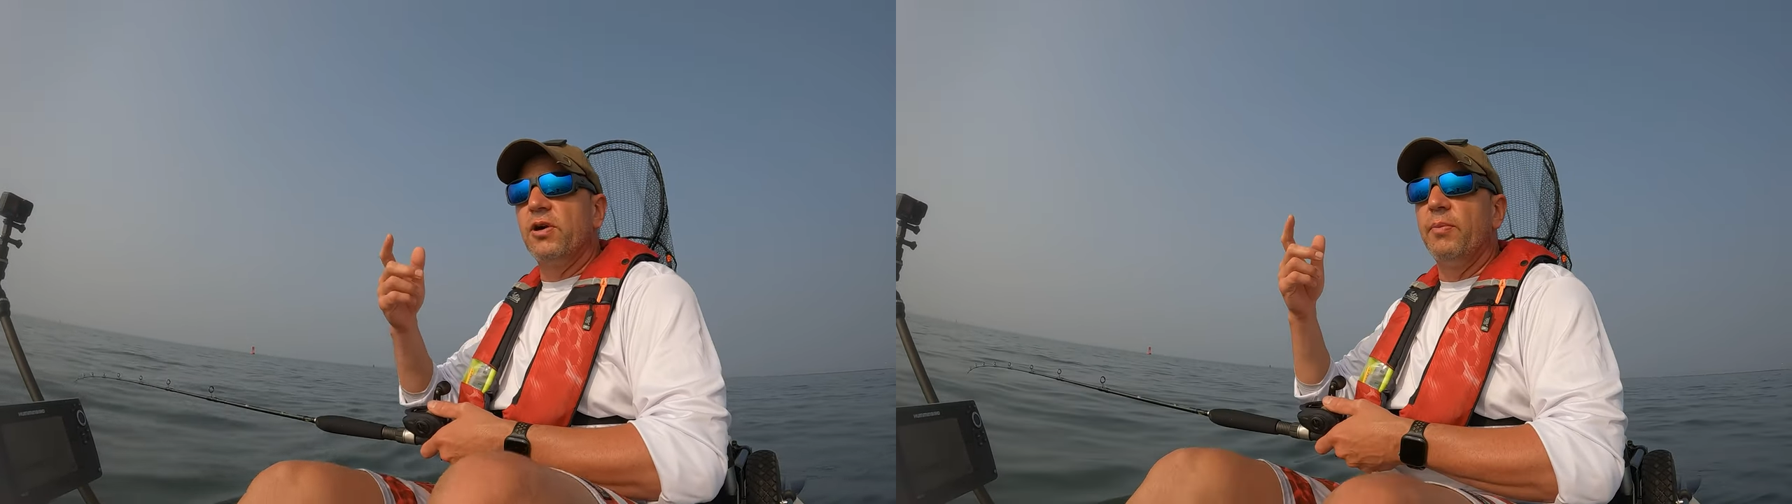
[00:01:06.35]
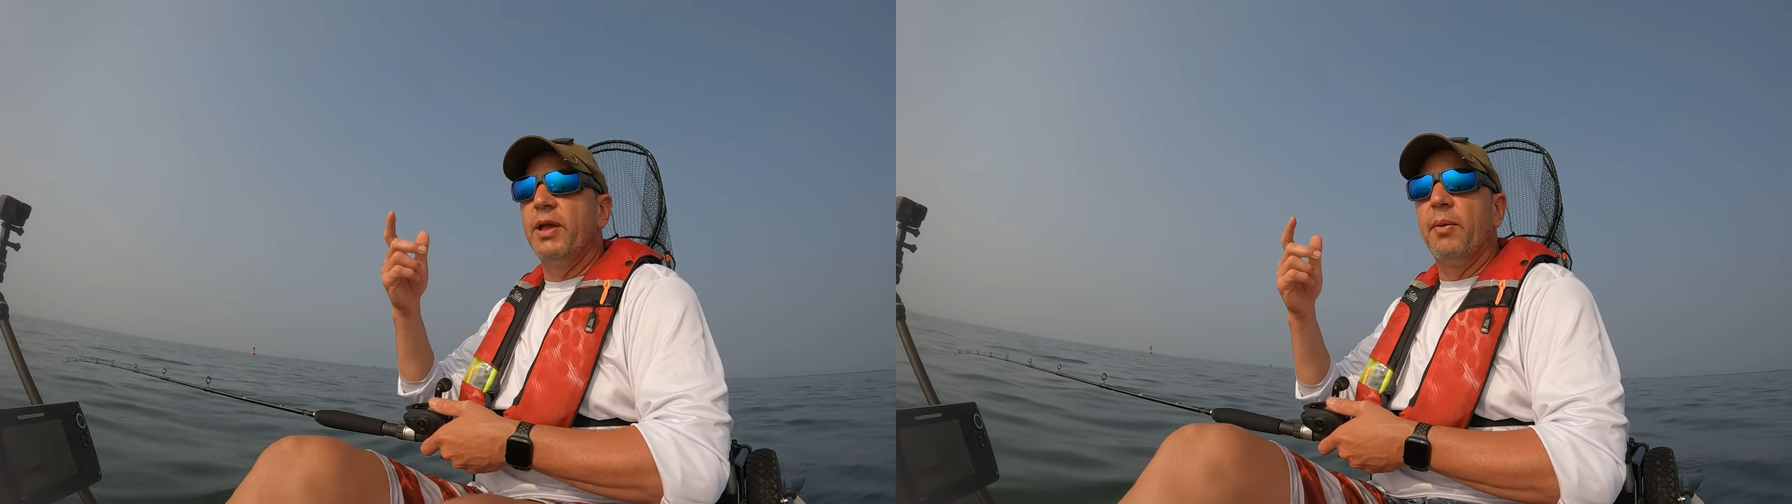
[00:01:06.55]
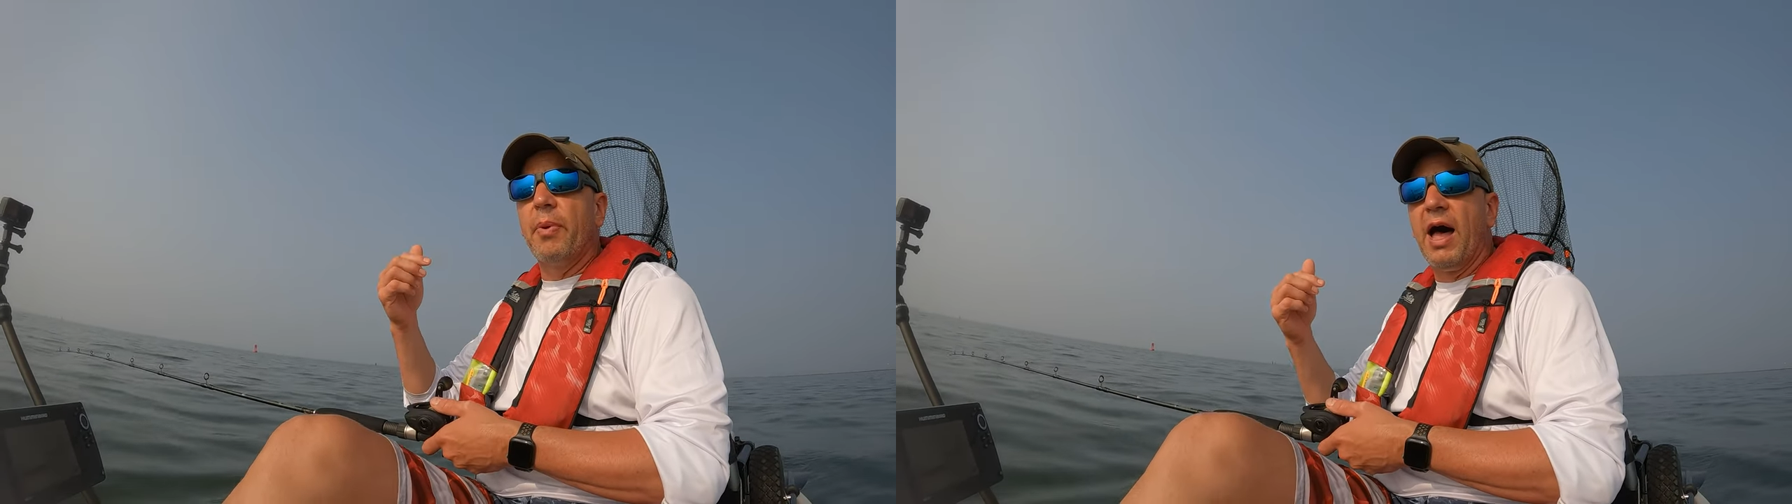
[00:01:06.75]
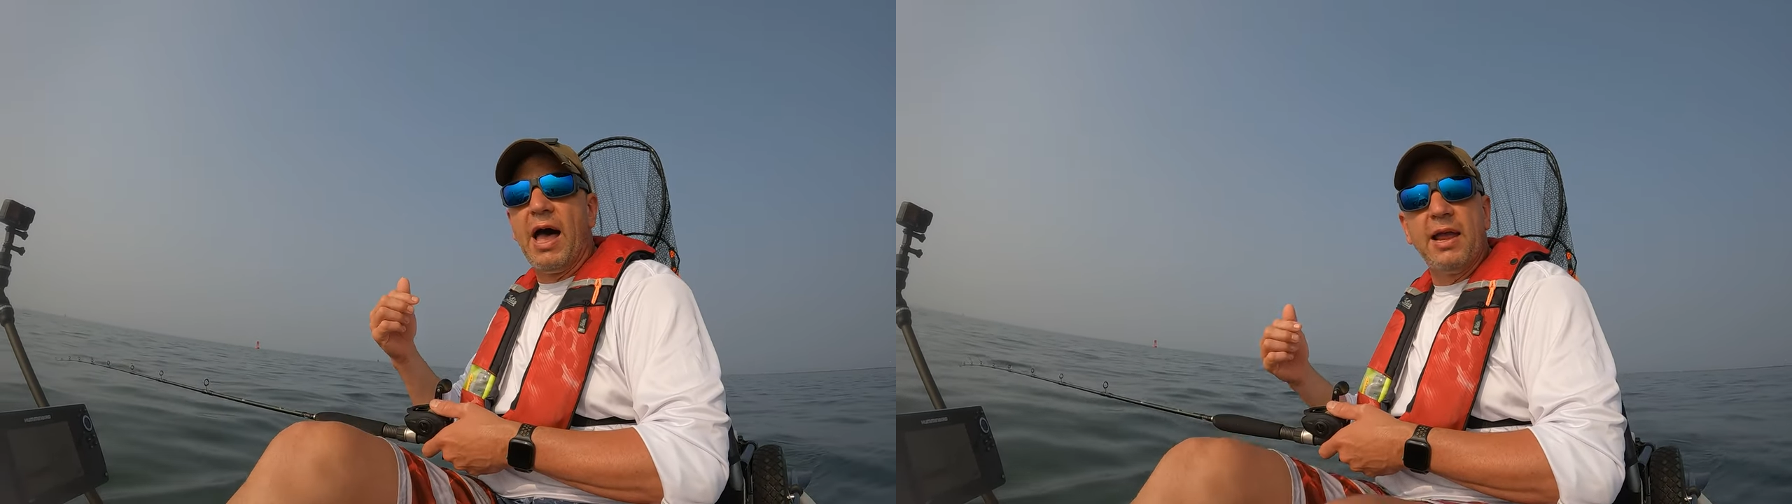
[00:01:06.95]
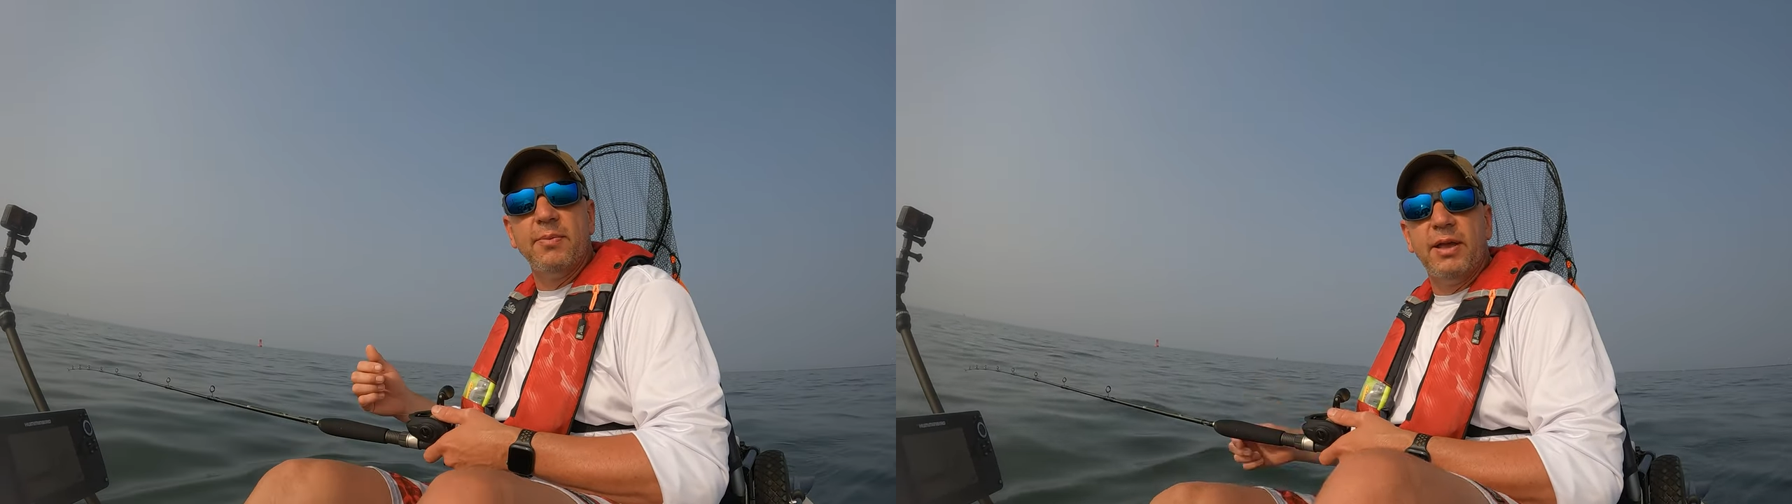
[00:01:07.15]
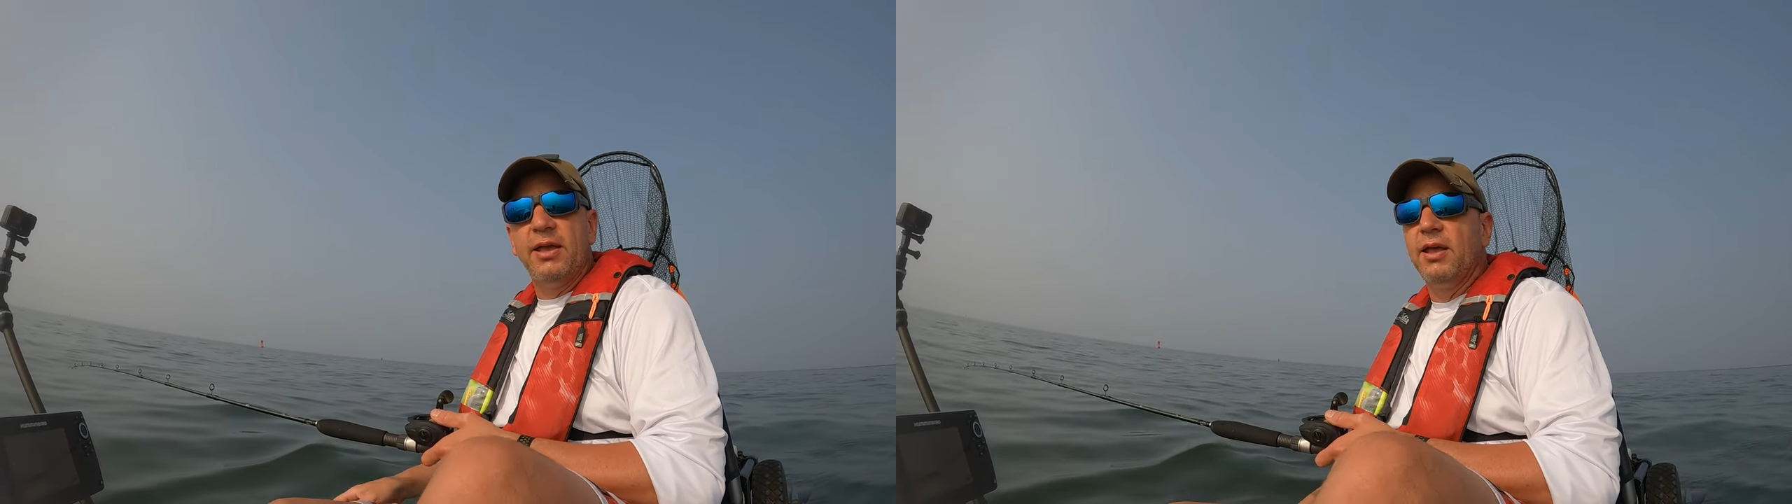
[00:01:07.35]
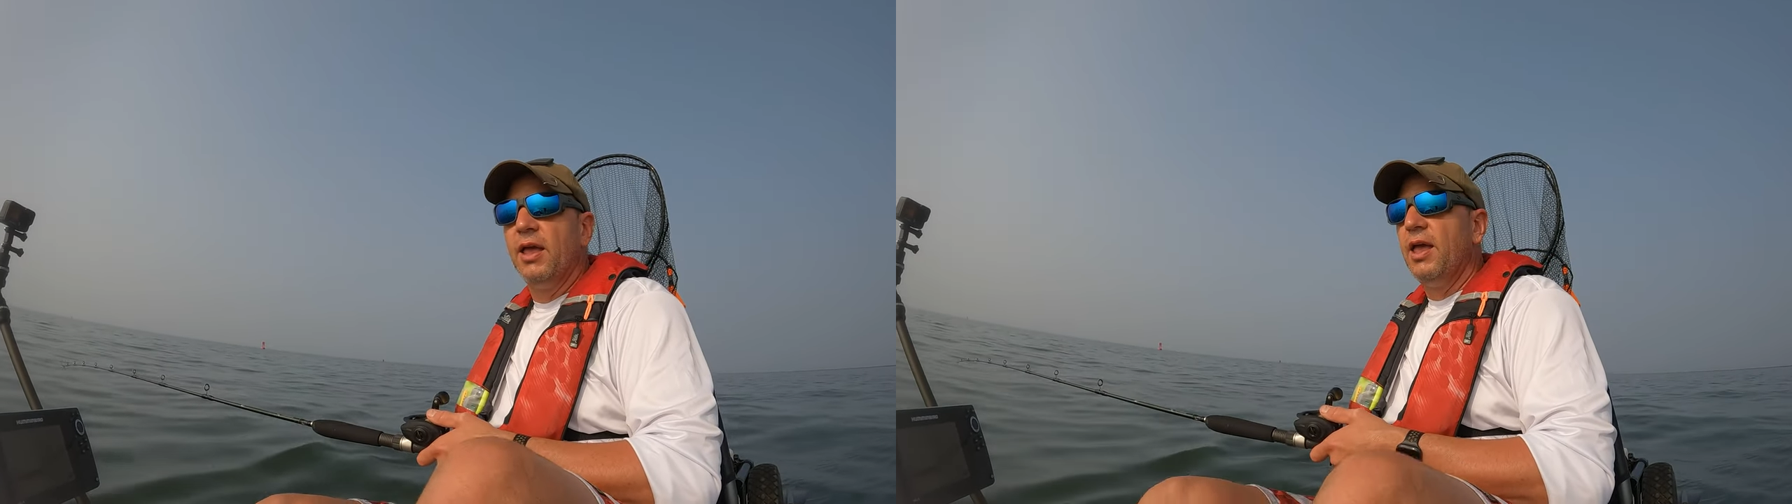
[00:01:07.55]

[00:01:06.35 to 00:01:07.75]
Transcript: coming up behind me,